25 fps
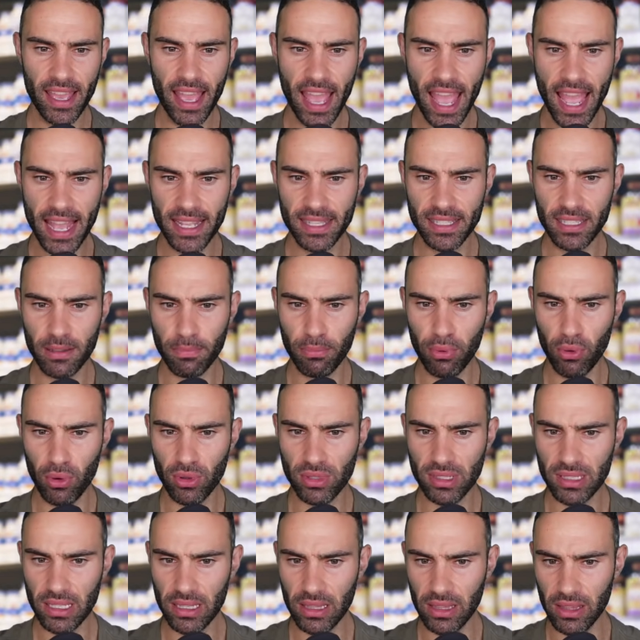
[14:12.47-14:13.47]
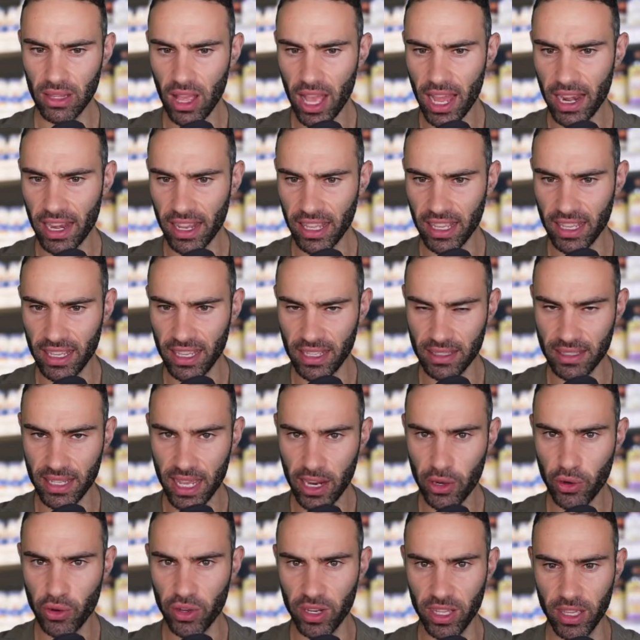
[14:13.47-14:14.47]
and supports lining
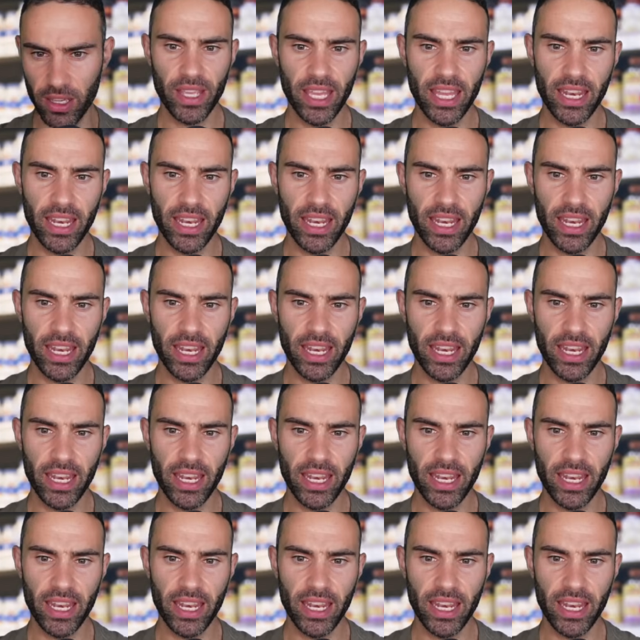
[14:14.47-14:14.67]
integrity.